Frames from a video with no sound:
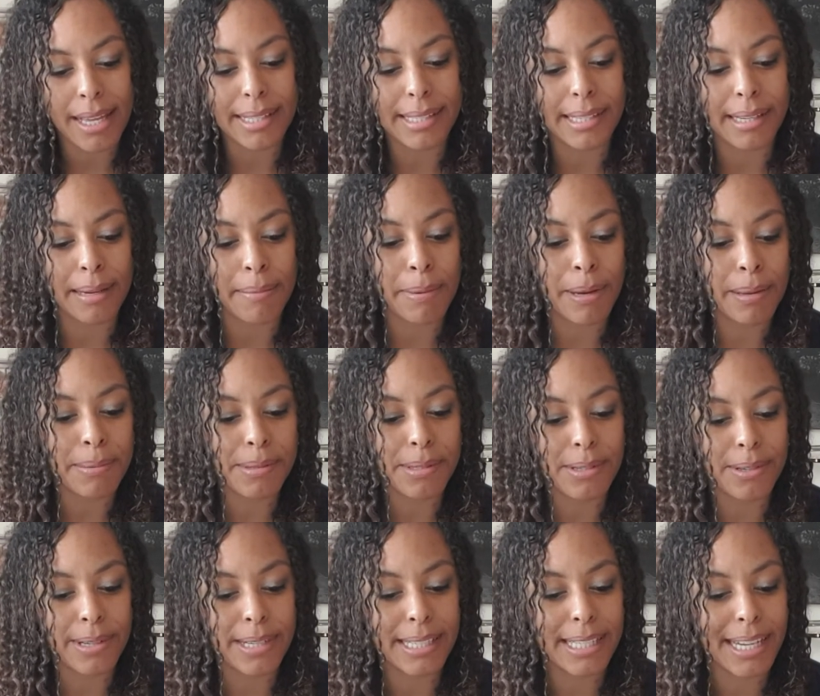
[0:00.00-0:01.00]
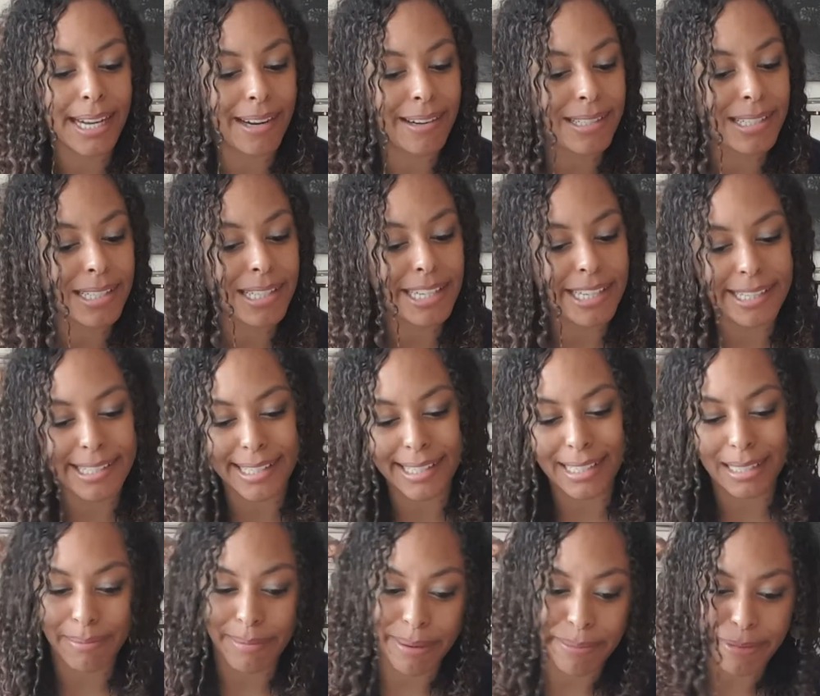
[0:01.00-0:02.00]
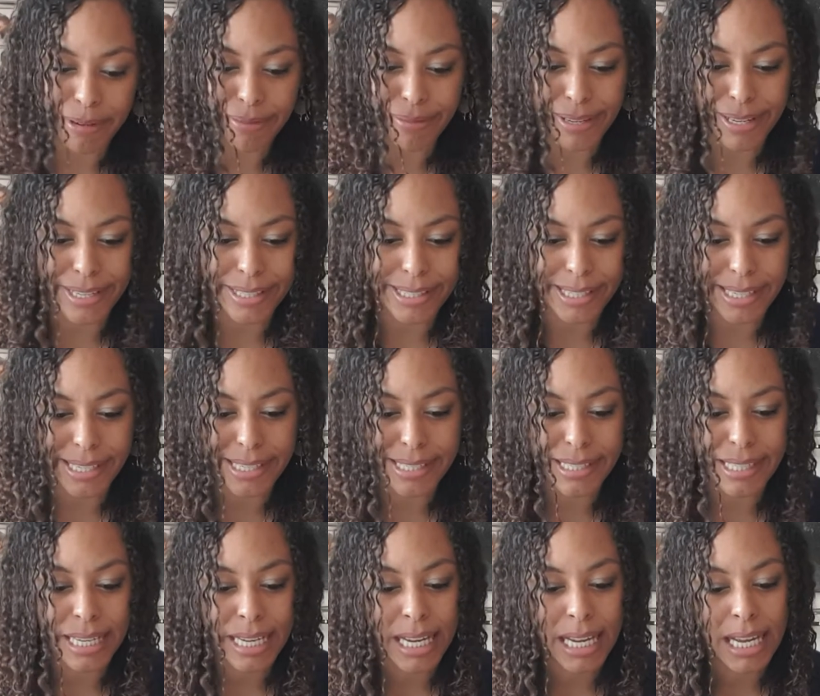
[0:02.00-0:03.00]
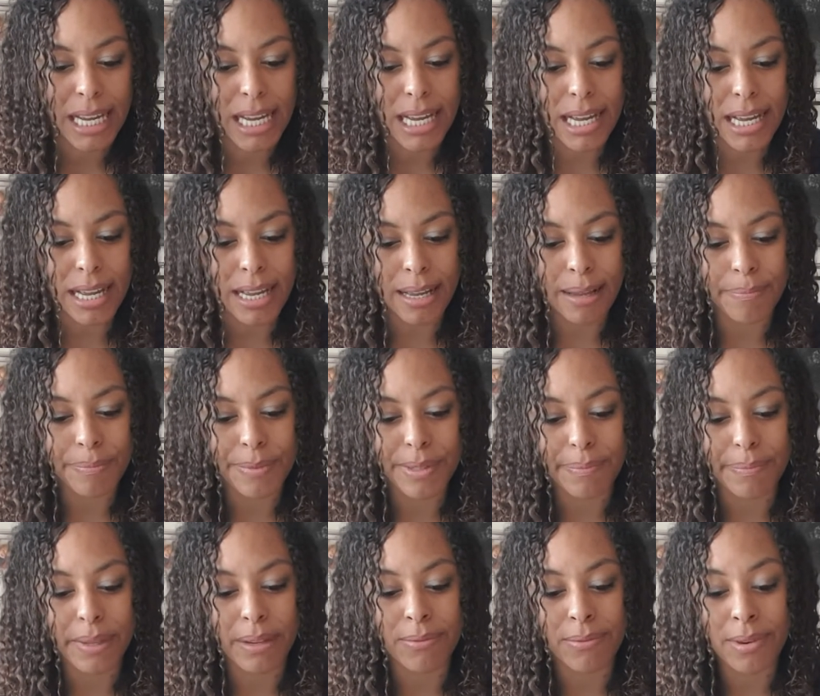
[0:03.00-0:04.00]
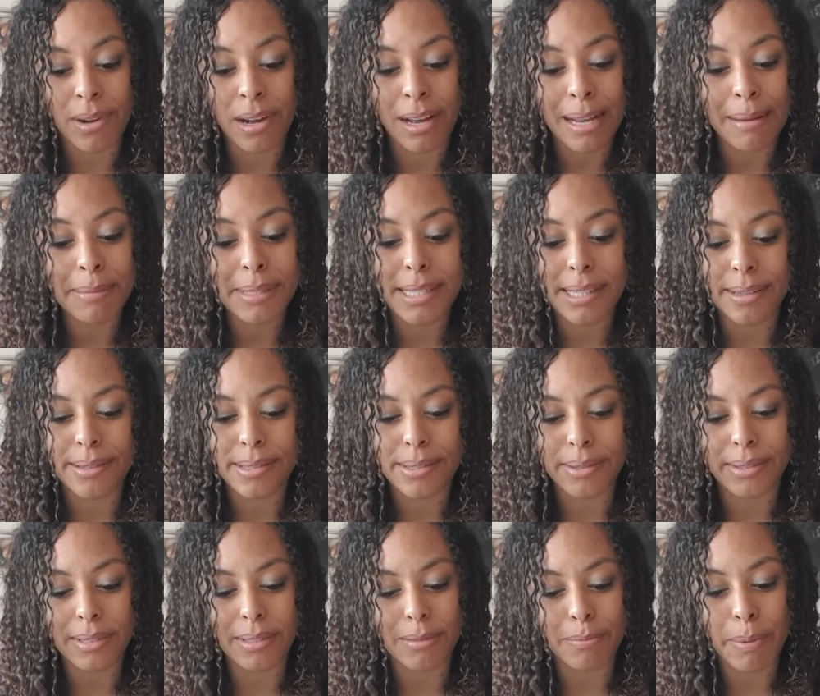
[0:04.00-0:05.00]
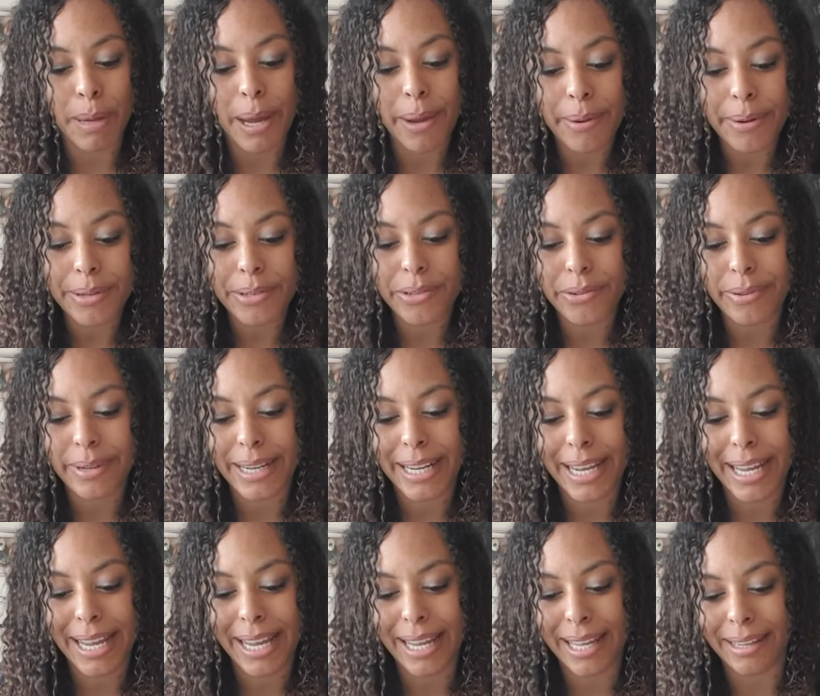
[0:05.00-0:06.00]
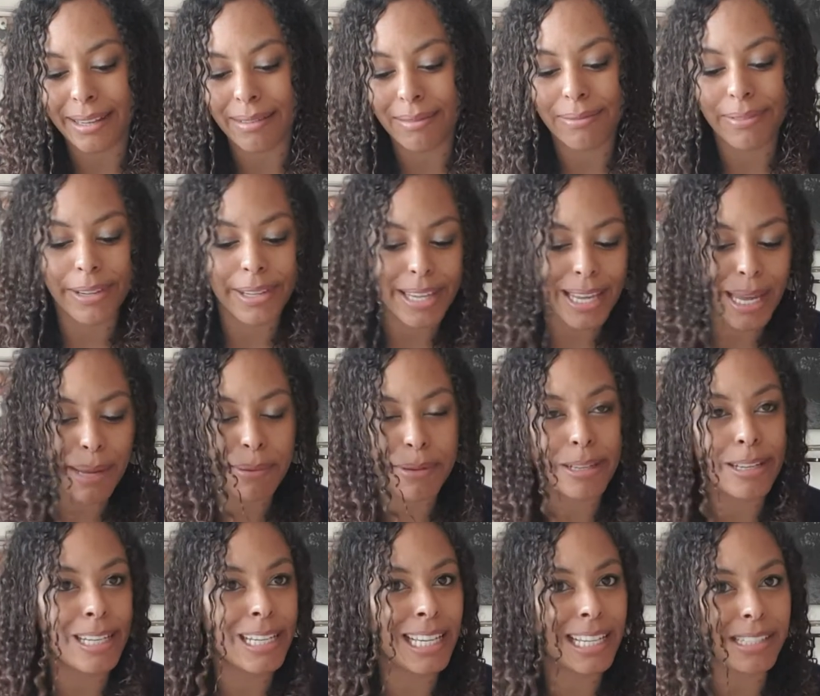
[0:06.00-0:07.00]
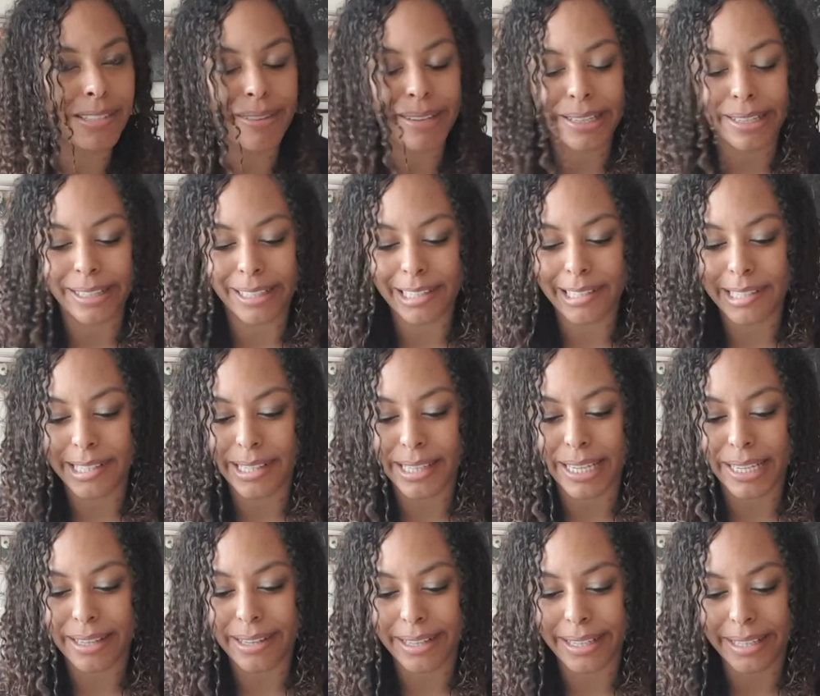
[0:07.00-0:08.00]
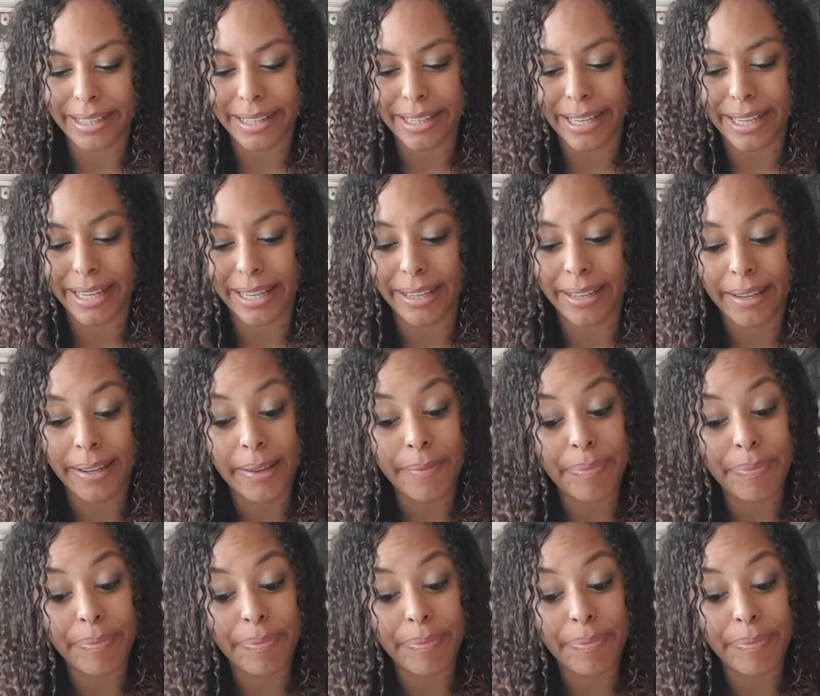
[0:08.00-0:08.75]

so Bible stories, character teachings and memory verses, rhymes, so sort of poetry and vocabulary, letter recognition, that kind of thing.